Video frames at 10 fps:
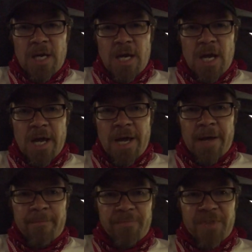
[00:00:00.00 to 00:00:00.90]

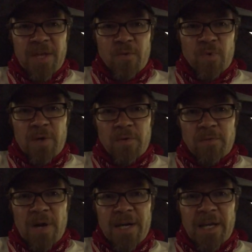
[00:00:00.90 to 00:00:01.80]
that we were
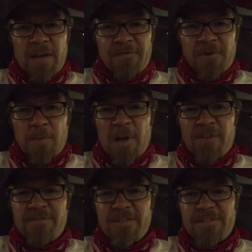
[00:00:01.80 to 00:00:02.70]
running it for
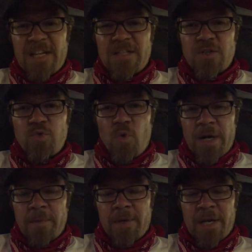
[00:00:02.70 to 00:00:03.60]
about 15 to
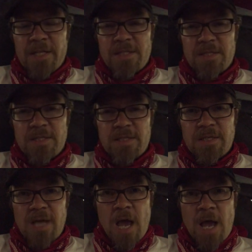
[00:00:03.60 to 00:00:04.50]
20 minutes
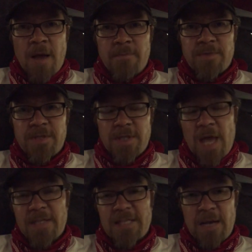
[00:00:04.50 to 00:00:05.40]
to
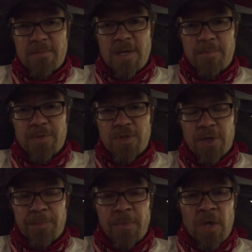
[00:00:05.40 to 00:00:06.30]
that same
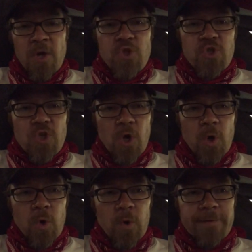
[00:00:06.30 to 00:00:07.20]
temperature.
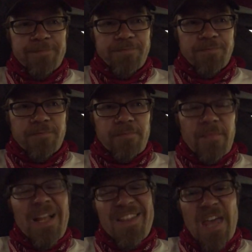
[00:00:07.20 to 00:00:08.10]
So
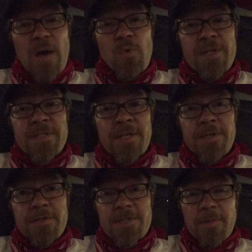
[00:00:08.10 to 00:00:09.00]
that was
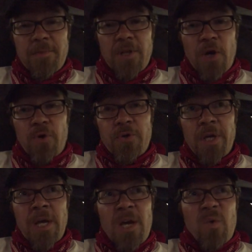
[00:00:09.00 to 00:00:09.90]
under some load,
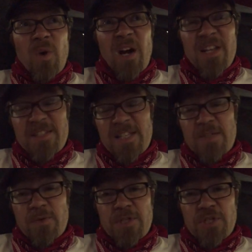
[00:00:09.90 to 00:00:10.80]
whereas
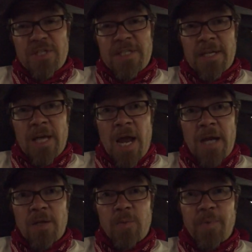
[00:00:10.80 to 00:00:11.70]
this was just at
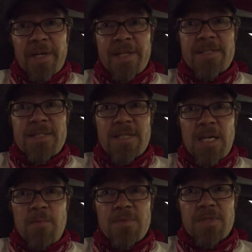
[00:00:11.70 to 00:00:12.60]
idle, but it
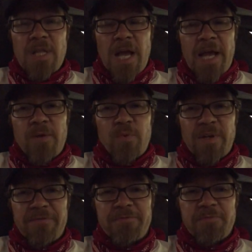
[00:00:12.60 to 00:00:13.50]
seems like
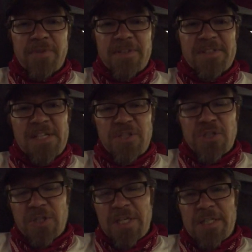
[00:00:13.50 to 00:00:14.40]
we've
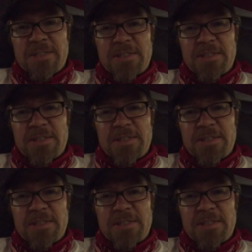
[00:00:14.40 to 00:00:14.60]
essentially